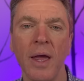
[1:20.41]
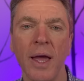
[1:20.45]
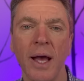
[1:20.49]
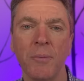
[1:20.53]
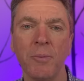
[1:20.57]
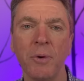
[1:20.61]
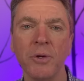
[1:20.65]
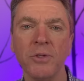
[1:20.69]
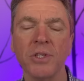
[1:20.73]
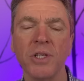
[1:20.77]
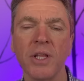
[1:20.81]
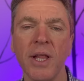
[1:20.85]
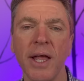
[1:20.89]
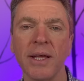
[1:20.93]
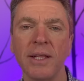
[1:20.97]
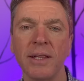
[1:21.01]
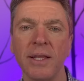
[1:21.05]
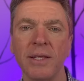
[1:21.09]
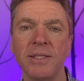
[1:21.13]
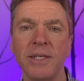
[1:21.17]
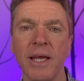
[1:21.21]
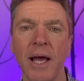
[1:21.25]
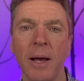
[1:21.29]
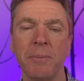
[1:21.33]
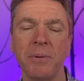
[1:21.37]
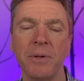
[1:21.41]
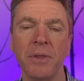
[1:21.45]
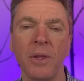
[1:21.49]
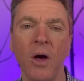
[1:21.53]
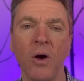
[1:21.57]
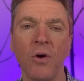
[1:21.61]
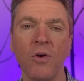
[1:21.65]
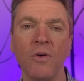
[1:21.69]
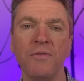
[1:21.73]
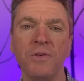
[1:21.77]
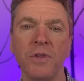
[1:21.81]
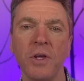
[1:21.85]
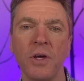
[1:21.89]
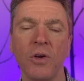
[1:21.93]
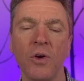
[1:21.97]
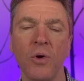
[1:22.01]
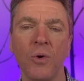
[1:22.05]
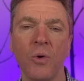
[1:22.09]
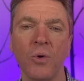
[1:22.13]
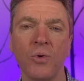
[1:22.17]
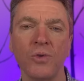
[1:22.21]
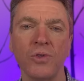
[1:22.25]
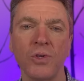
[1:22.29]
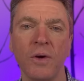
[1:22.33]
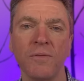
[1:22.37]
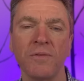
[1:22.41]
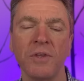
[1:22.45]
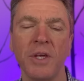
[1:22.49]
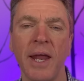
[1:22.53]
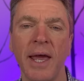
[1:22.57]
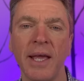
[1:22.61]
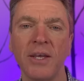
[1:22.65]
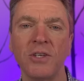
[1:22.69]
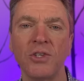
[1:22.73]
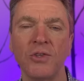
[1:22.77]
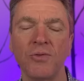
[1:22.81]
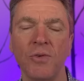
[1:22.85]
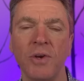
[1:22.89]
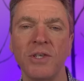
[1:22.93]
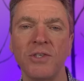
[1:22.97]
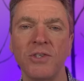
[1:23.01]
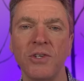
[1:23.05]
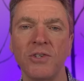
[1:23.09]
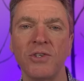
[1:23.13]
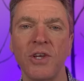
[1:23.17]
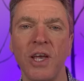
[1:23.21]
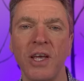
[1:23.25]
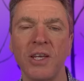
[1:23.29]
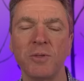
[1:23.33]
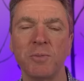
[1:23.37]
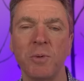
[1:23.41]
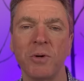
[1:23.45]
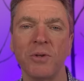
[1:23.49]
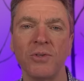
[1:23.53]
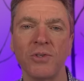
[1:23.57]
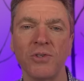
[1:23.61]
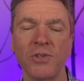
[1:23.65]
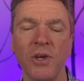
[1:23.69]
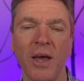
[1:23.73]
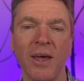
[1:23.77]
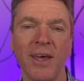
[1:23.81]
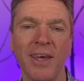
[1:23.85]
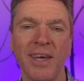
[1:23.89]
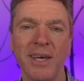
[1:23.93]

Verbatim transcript: and what's likely to happen over the course of the next three to six months.